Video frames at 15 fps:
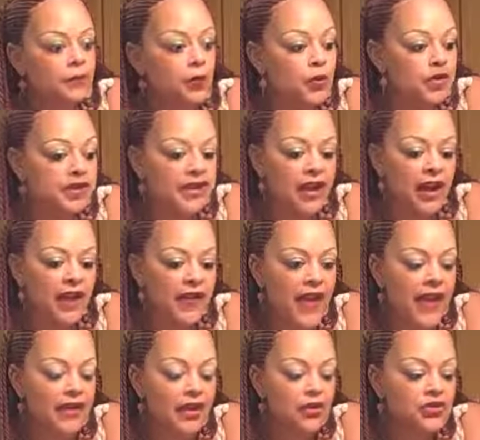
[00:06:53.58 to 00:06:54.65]
we'll see how
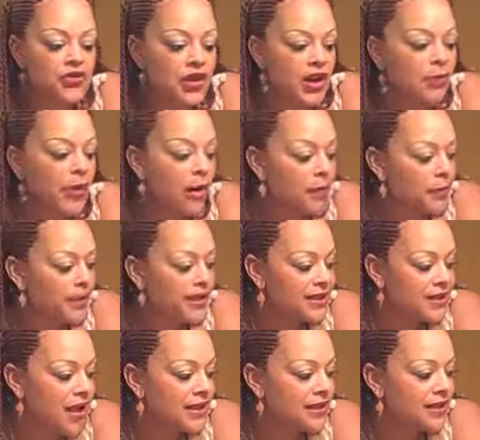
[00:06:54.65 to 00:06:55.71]
that goes, and then I'll probably
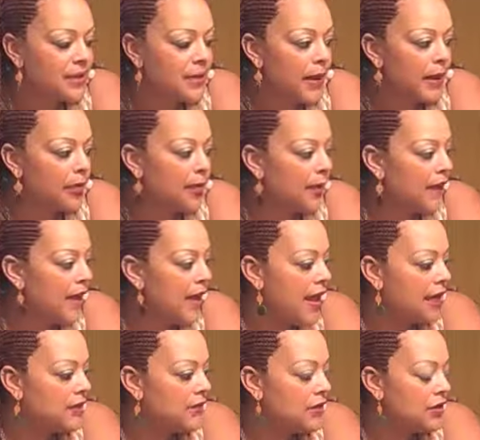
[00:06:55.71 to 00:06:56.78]
slice them up and
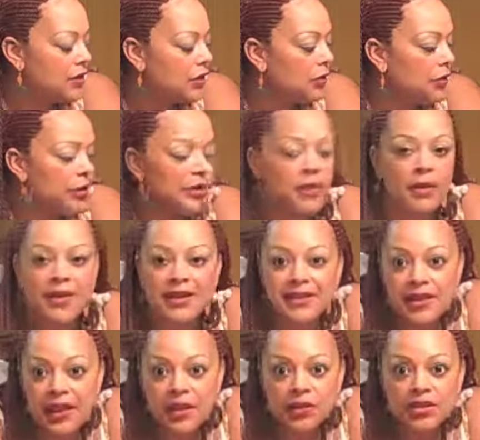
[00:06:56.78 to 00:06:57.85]
then, you know, put them on my
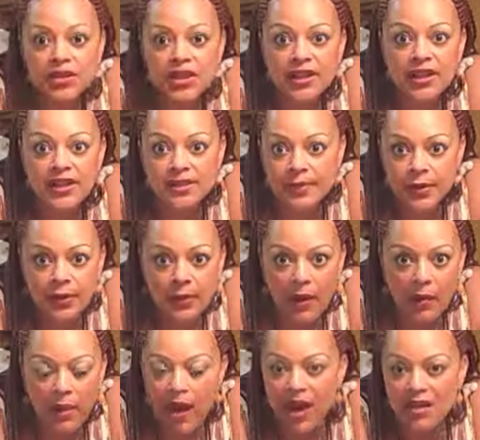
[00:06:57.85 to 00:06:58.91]
sandwiches, put them
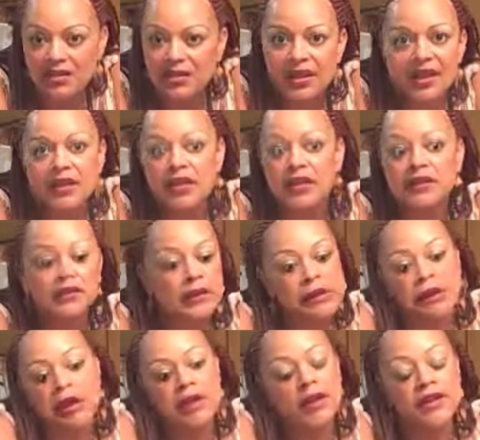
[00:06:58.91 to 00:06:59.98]
on pasta,
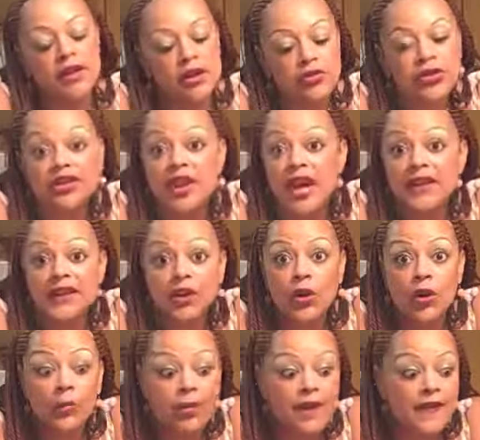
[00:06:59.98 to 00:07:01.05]
you know, just kind of
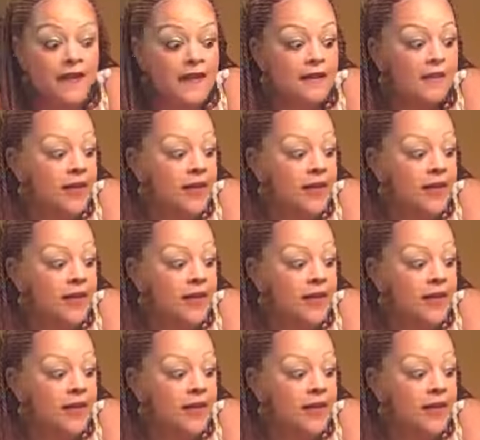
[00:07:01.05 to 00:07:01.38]
incorporate them